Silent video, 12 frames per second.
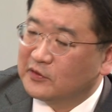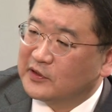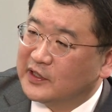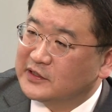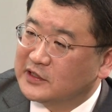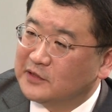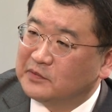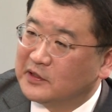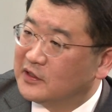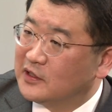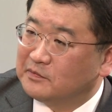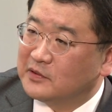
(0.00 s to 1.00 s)
looking at
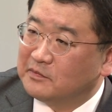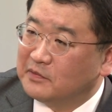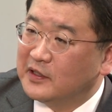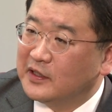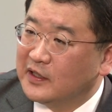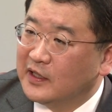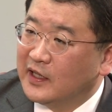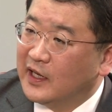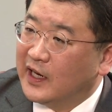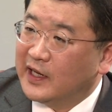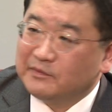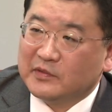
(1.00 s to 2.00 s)
CPTPP,
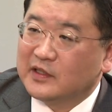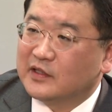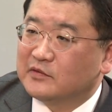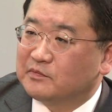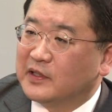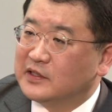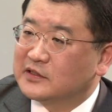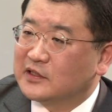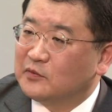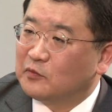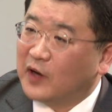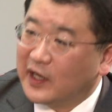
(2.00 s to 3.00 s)
I mean,
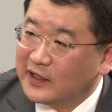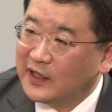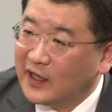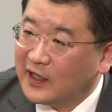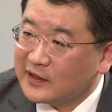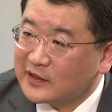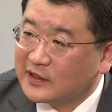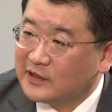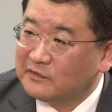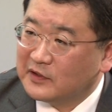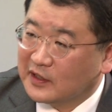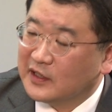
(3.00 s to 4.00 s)
basically, why not
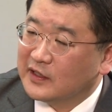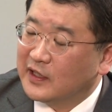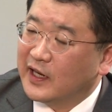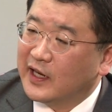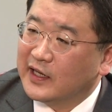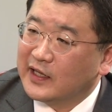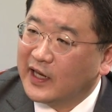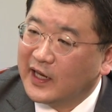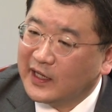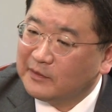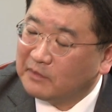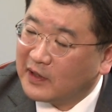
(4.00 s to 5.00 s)
giving it a,
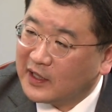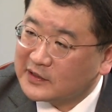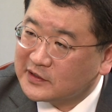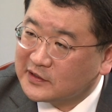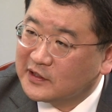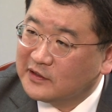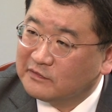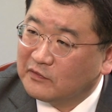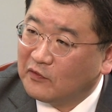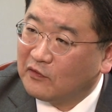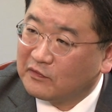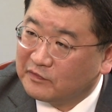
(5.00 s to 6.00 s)
a positive
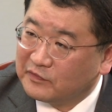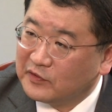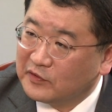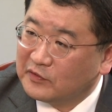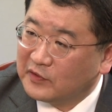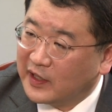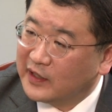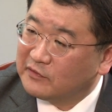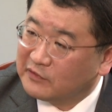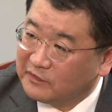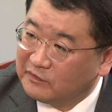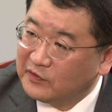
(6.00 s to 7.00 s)
overview
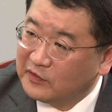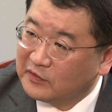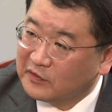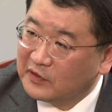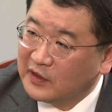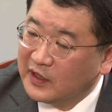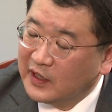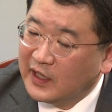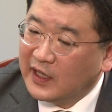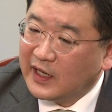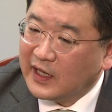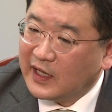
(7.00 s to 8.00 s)
and review?
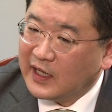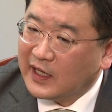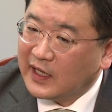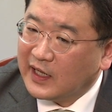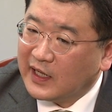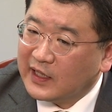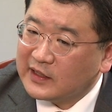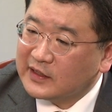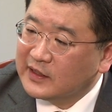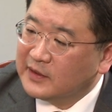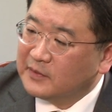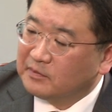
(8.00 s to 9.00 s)
Uh, uh,
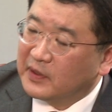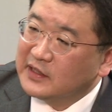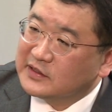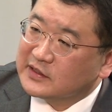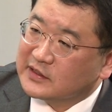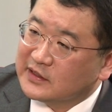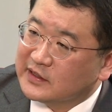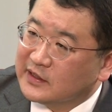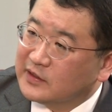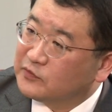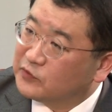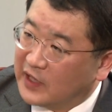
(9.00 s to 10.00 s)

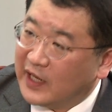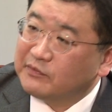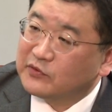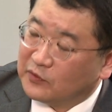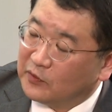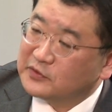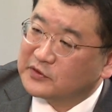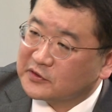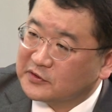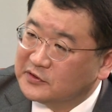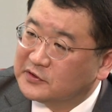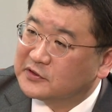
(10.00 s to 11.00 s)
basically, we have to also
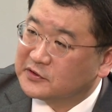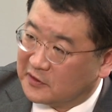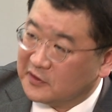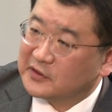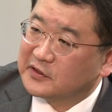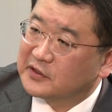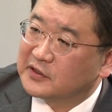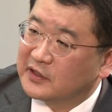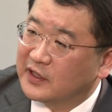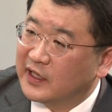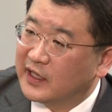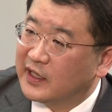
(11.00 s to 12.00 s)
concert
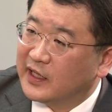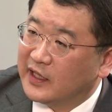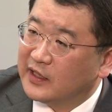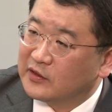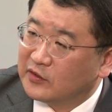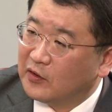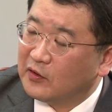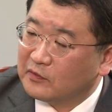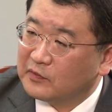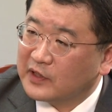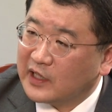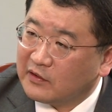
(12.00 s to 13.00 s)
and, and
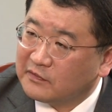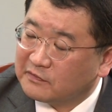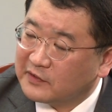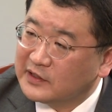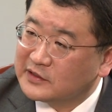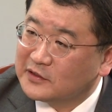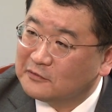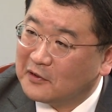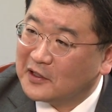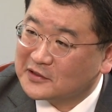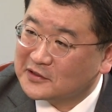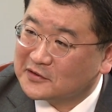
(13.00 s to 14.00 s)
talk with our friends in
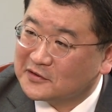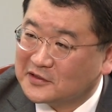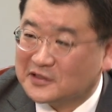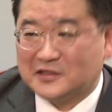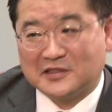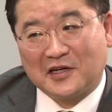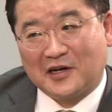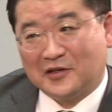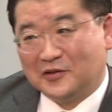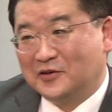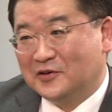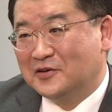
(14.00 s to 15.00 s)
Washington since they are
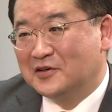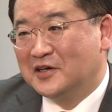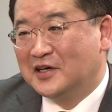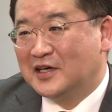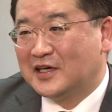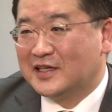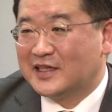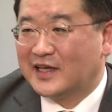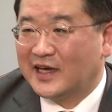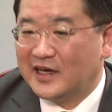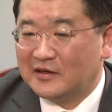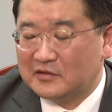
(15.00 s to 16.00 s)
new in
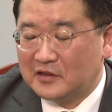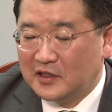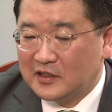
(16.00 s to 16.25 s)
town.